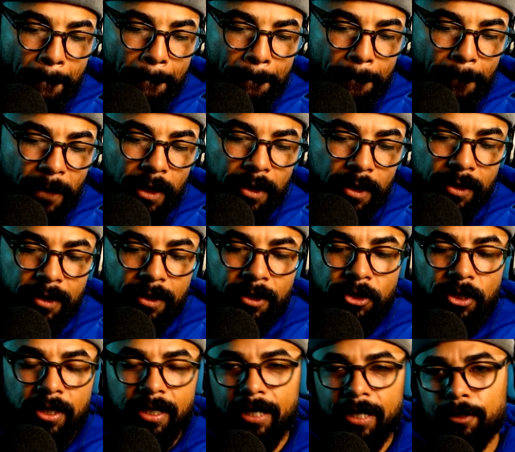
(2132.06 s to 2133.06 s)
And then you
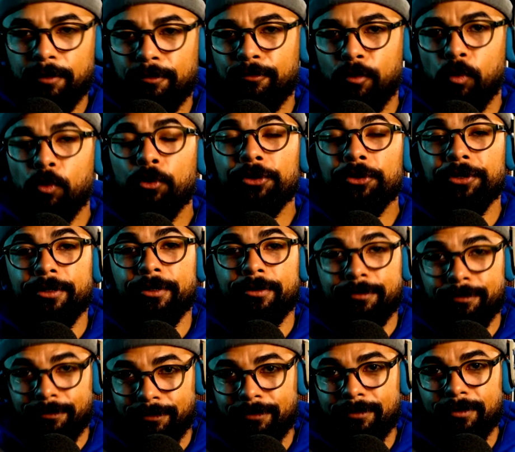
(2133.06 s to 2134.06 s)
got the foreigner,
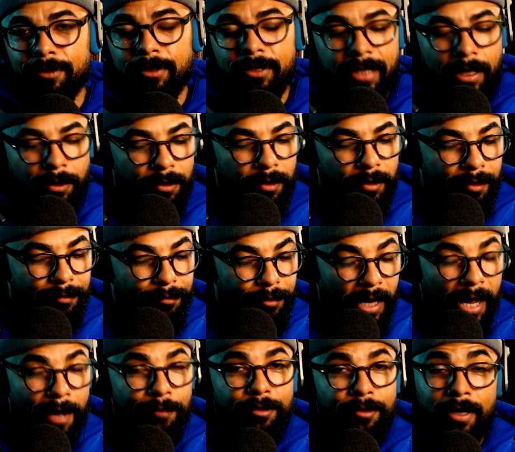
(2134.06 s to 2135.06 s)
South
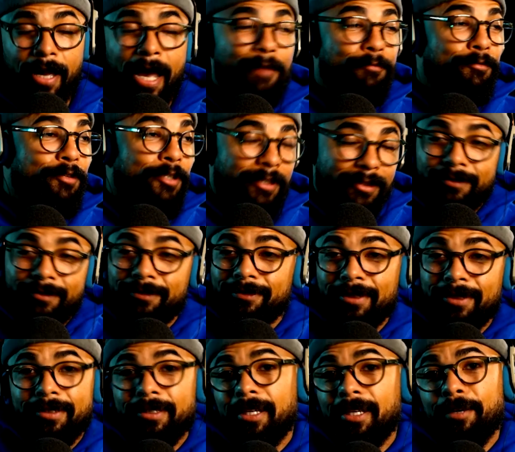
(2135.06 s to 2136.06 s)
African, African.
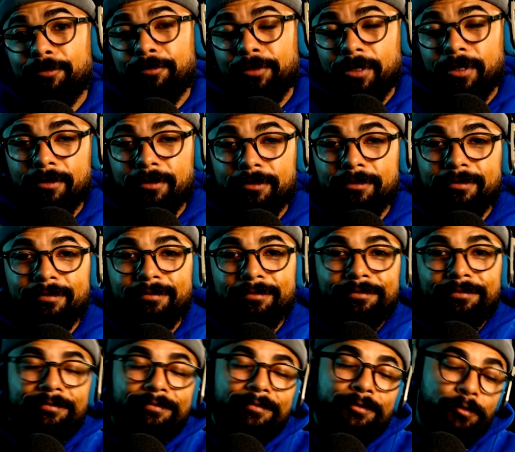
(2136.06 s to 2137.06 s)
He's an African,
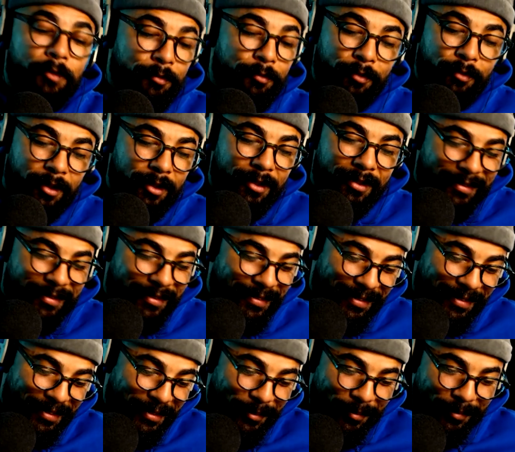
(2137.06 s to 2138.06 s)

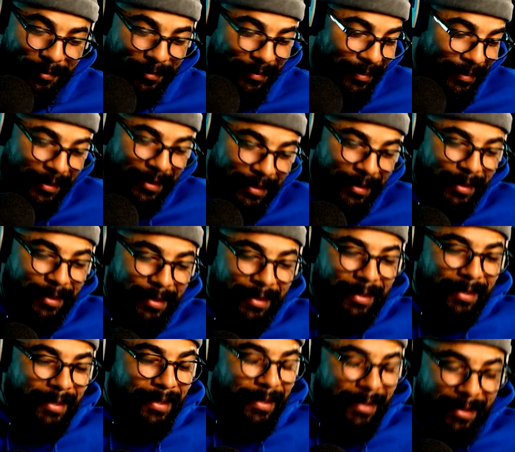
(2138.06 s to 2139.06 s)
you know.
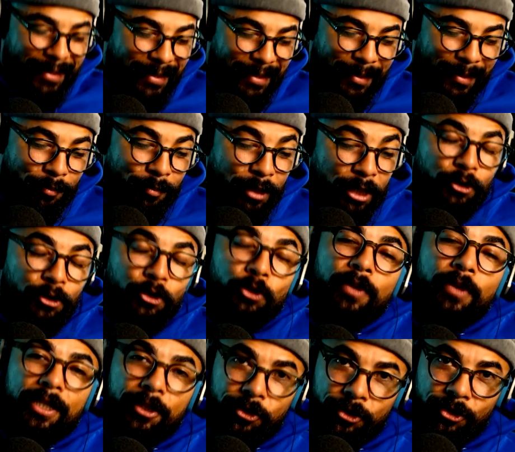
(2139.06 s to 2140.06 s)
But New
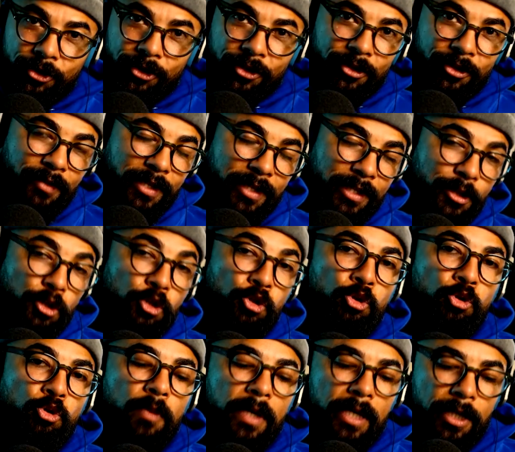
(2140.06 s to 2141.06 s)
Age, right?
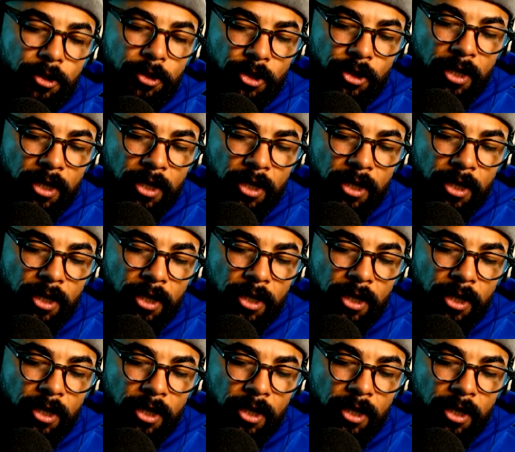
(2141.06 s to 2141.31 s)
New Age.